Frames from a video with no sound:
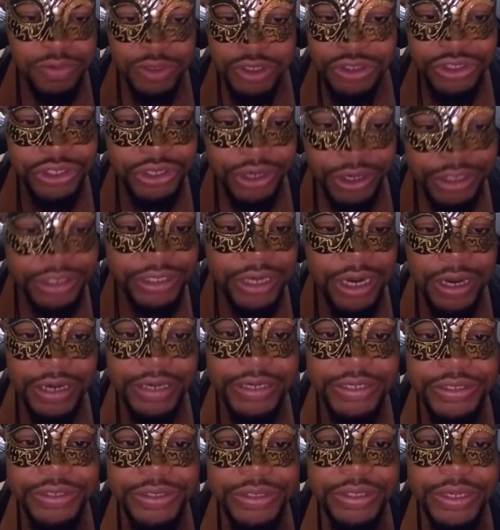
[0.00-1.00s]
start
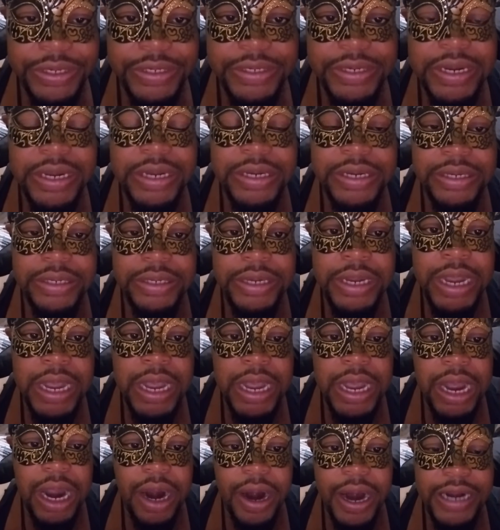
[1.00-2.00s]
talking, you start talking.
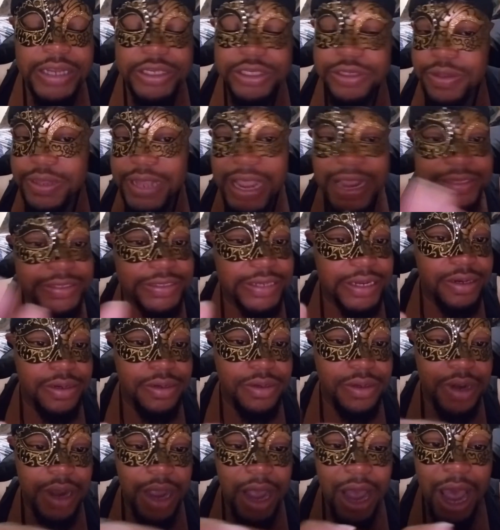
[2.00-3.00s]
All right, so that's it.
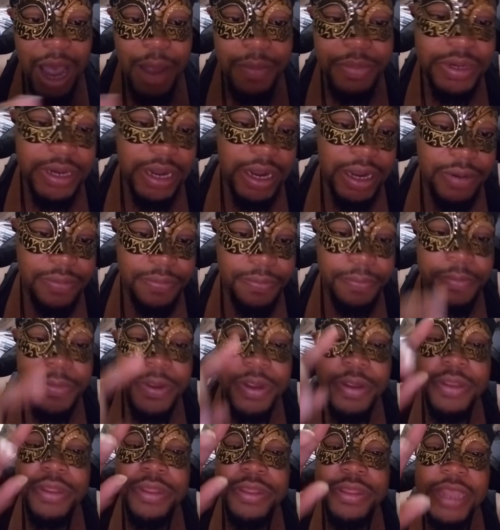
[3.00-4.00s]
I'm done.
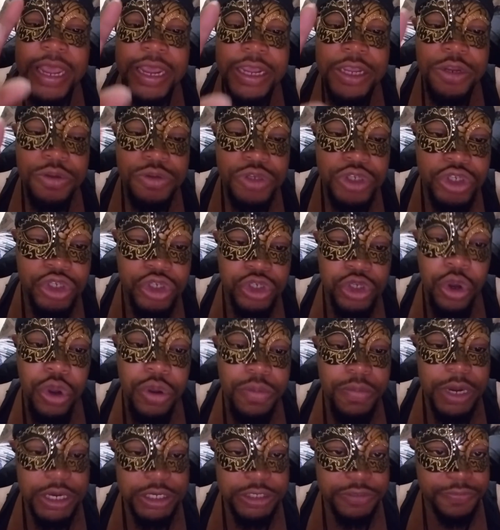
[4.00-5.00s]
Thank you so
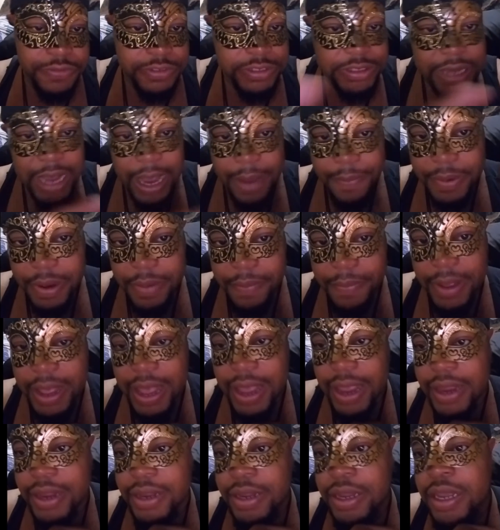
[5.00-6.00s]
much for stopping
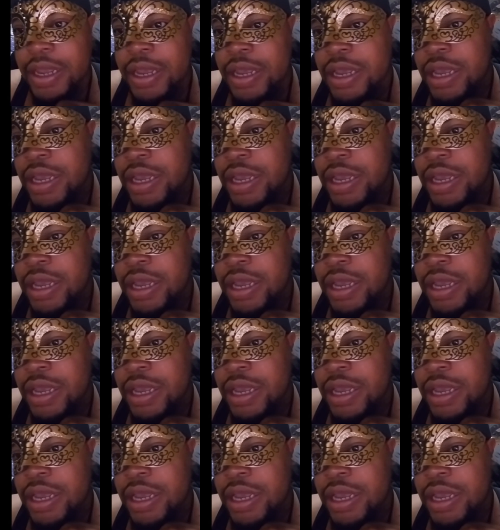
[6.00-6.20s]
by.